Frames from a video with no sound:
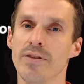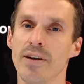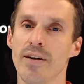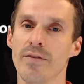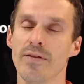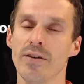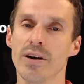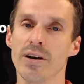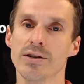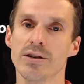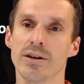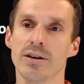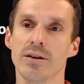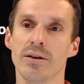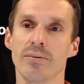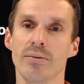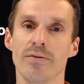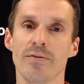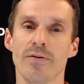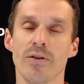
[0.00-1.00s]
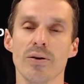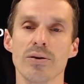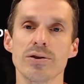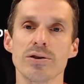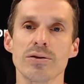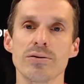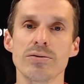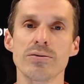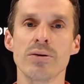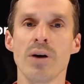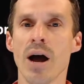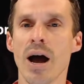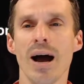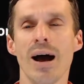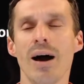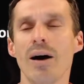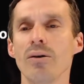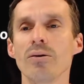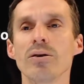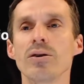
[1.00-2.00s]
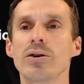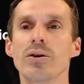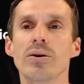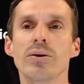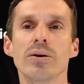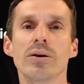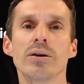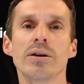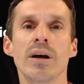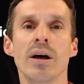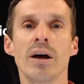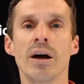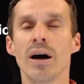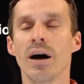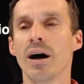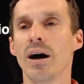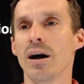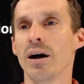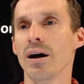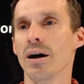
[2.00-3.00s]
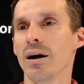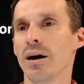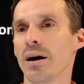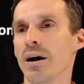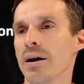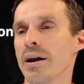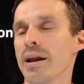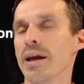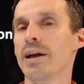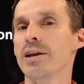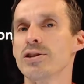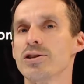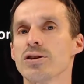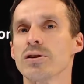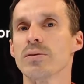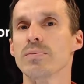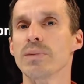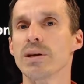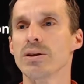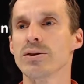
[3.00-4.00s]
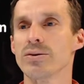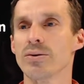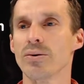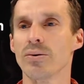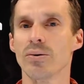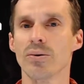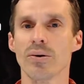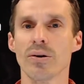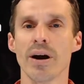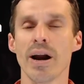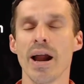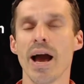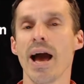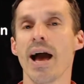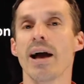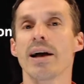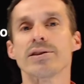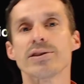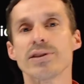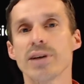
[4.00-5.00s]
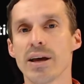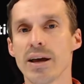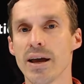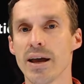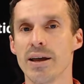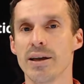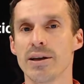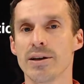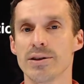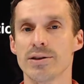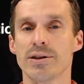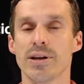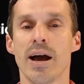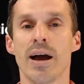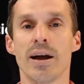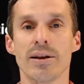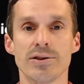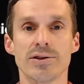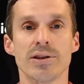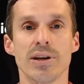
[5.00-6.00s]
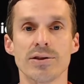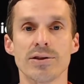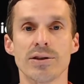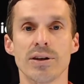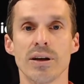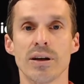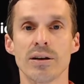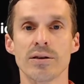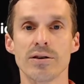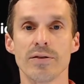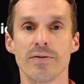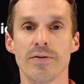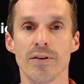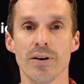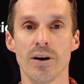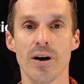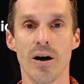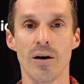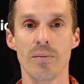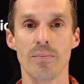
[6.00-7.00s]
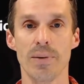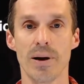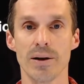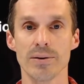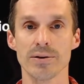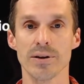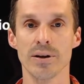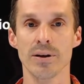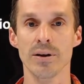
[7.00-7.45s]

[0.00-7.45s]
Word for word: definition that refers to how good uh, an instrument or an assay is at sensing different compounds.